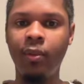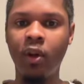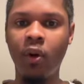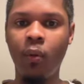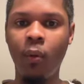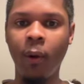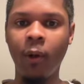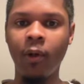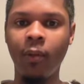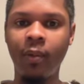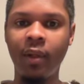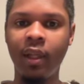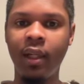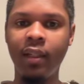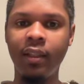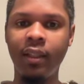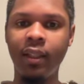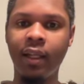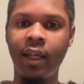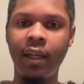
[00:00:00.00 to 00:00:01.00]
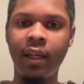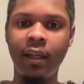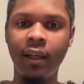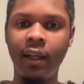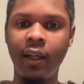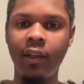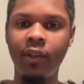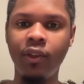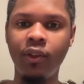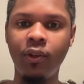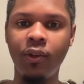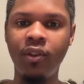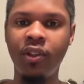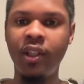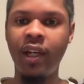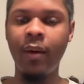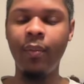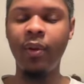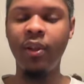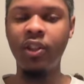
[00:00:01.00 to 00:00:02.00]
to work because it can get you a
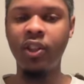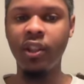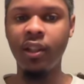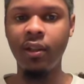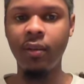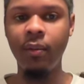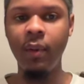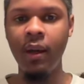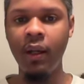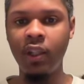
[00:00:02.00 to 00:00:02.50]
championship,